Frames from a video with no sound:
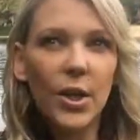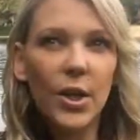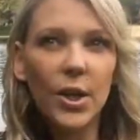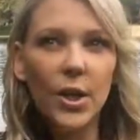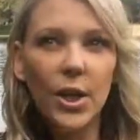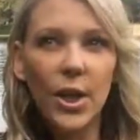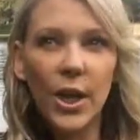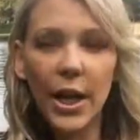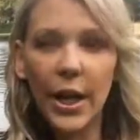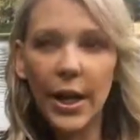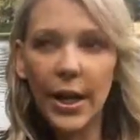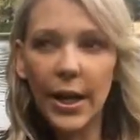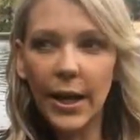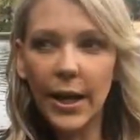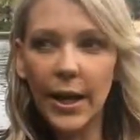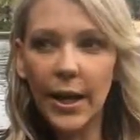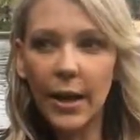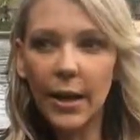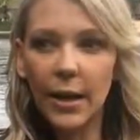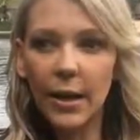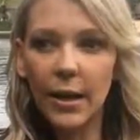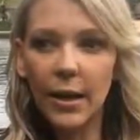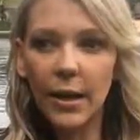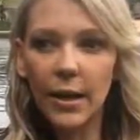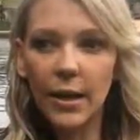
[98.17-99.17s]
could I
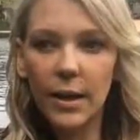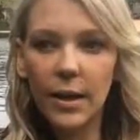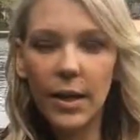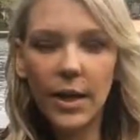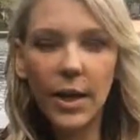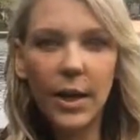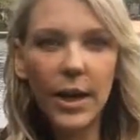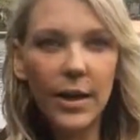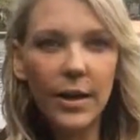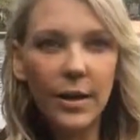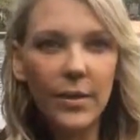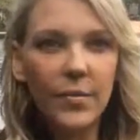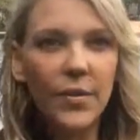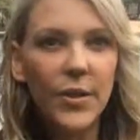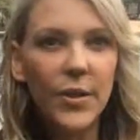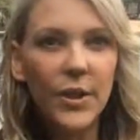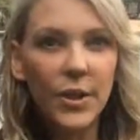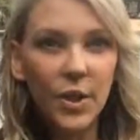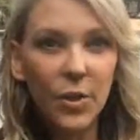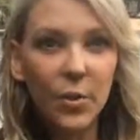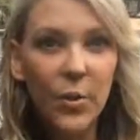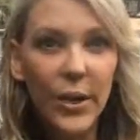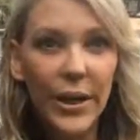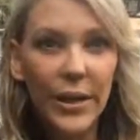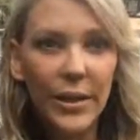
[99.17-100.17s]
even
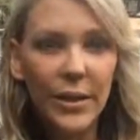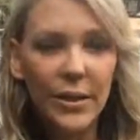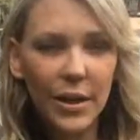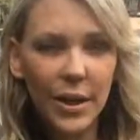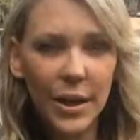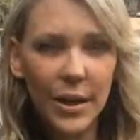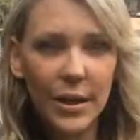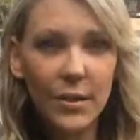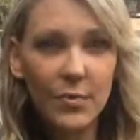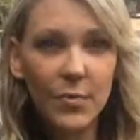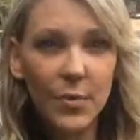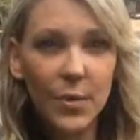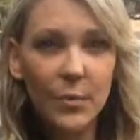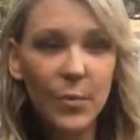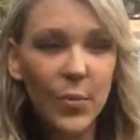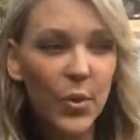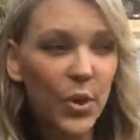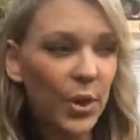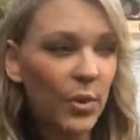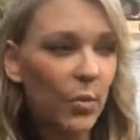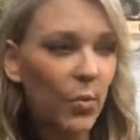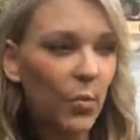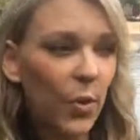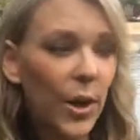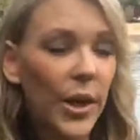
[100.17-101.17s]
do it? Could I even
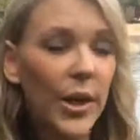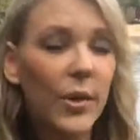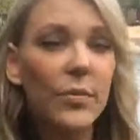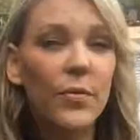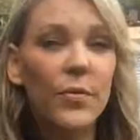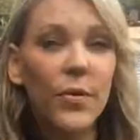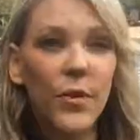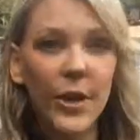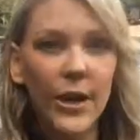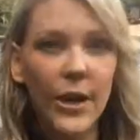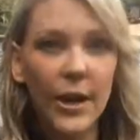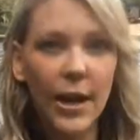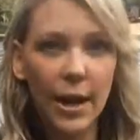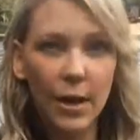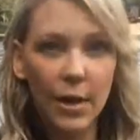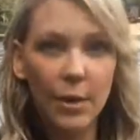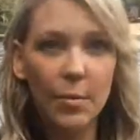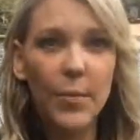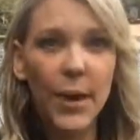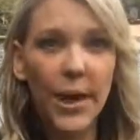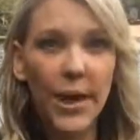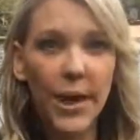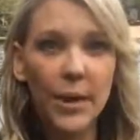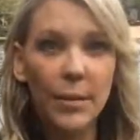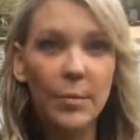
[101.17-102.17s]
put one foot out
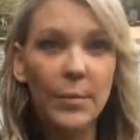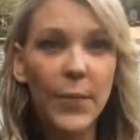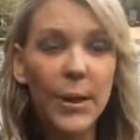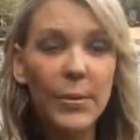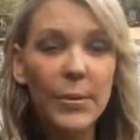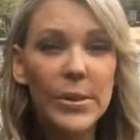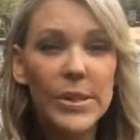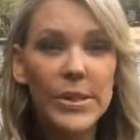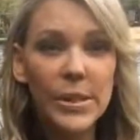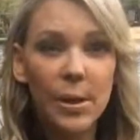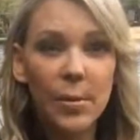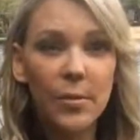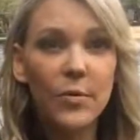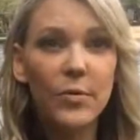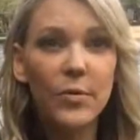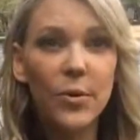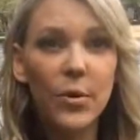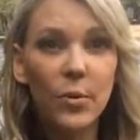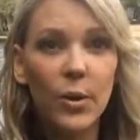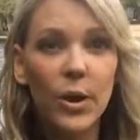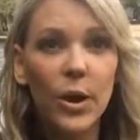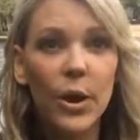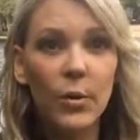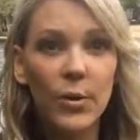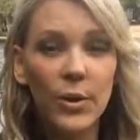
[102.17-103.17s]
of bed? And maybe some of you
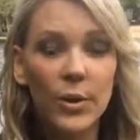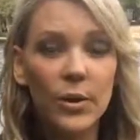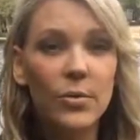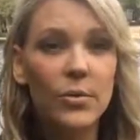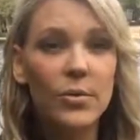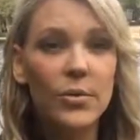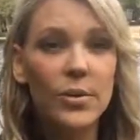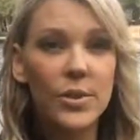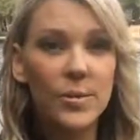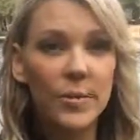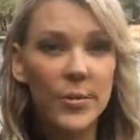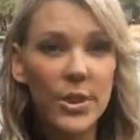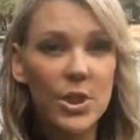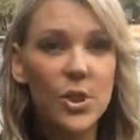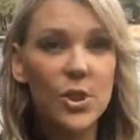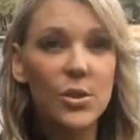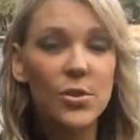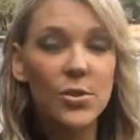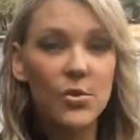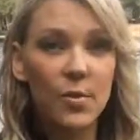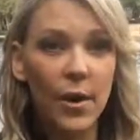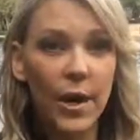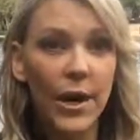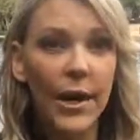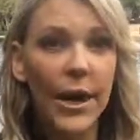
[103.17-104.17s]
are going through some
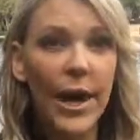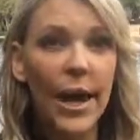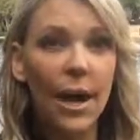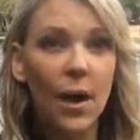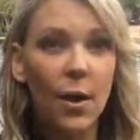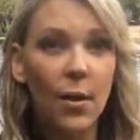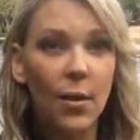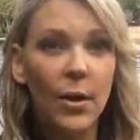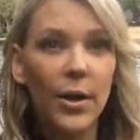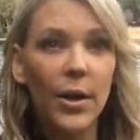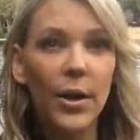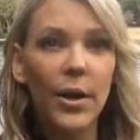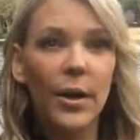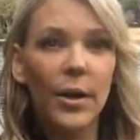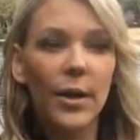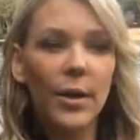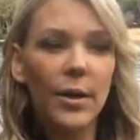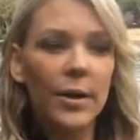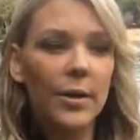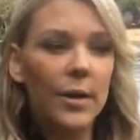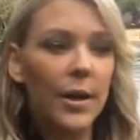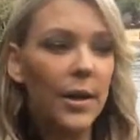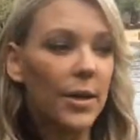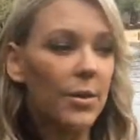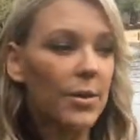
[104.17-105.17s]
issues right now
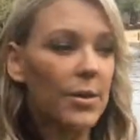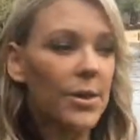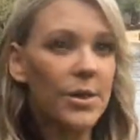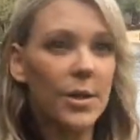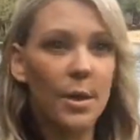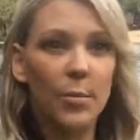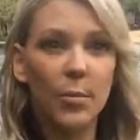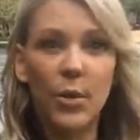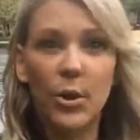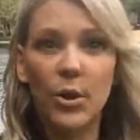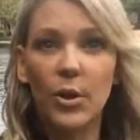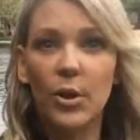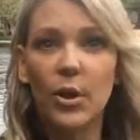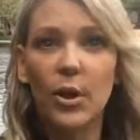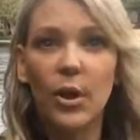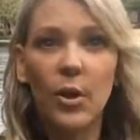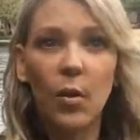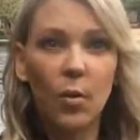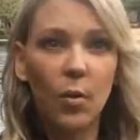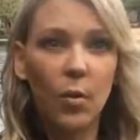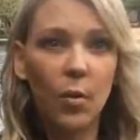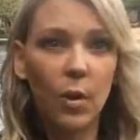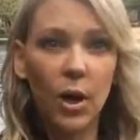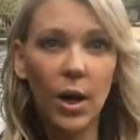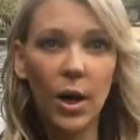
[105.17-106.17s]
that are similar,
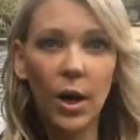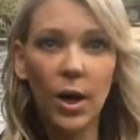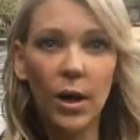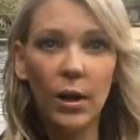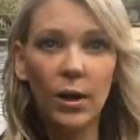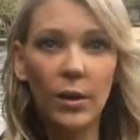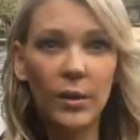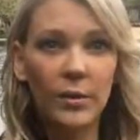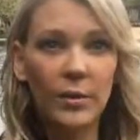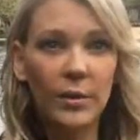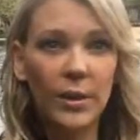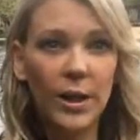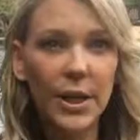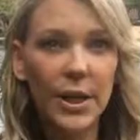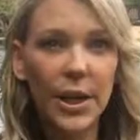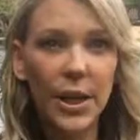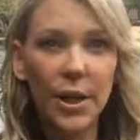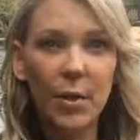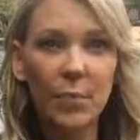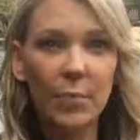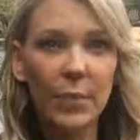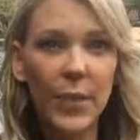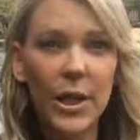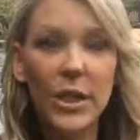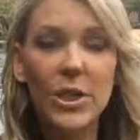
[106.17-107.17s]
or
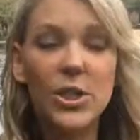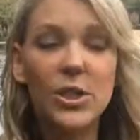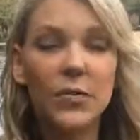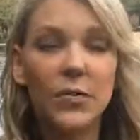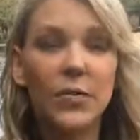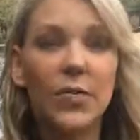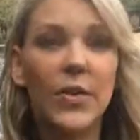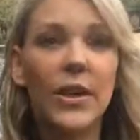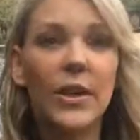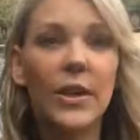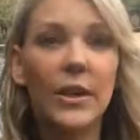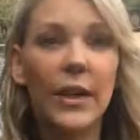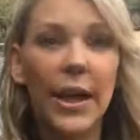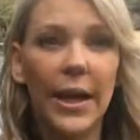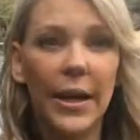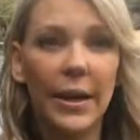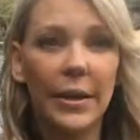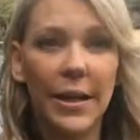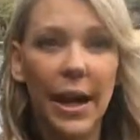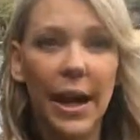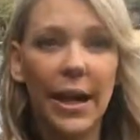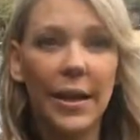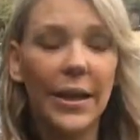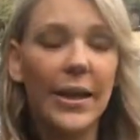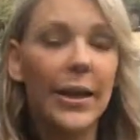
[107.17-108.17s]
makes you feel like
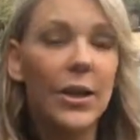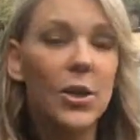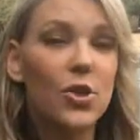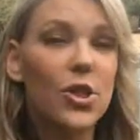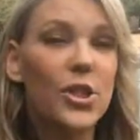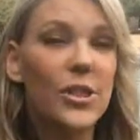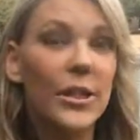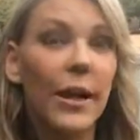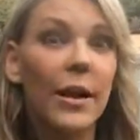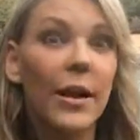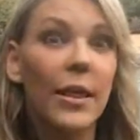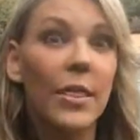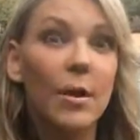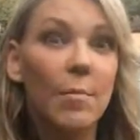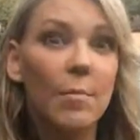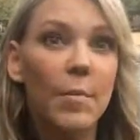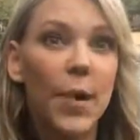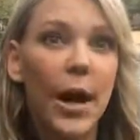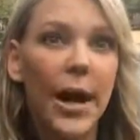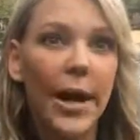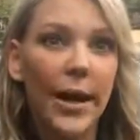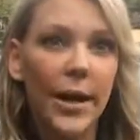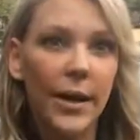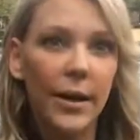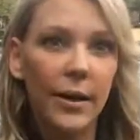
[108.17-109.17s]
that, like you're stuck in the
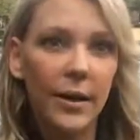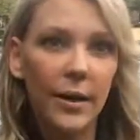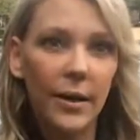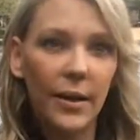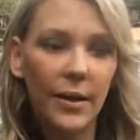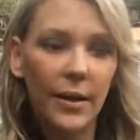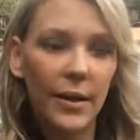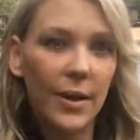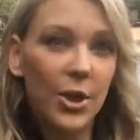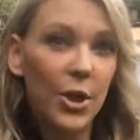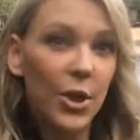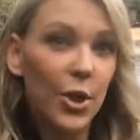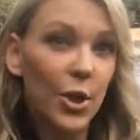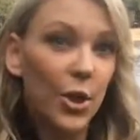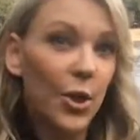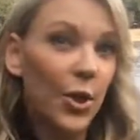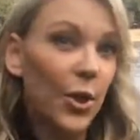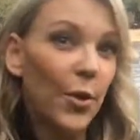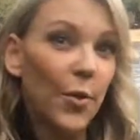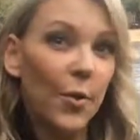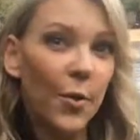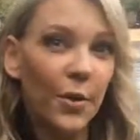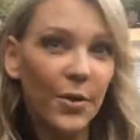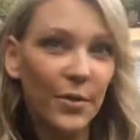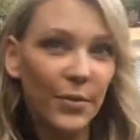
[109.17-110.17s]
mud. You don't
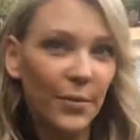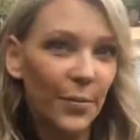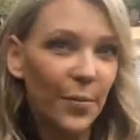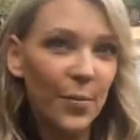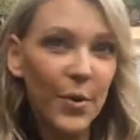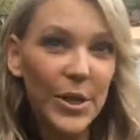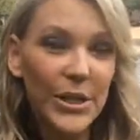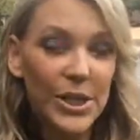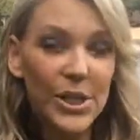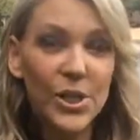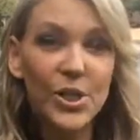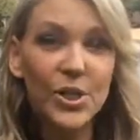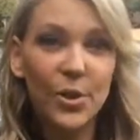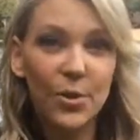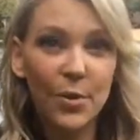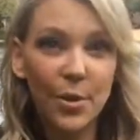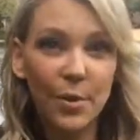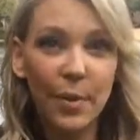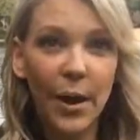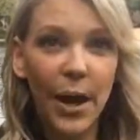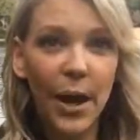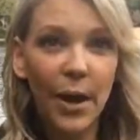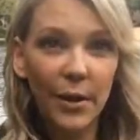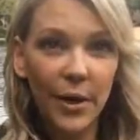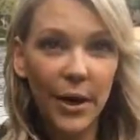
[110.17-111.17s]
know what to do
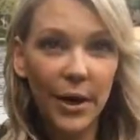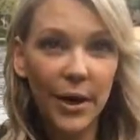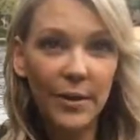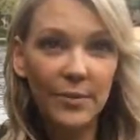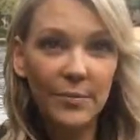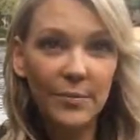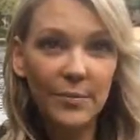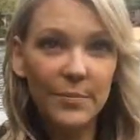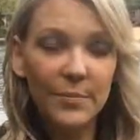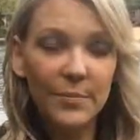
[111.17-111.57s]
about it.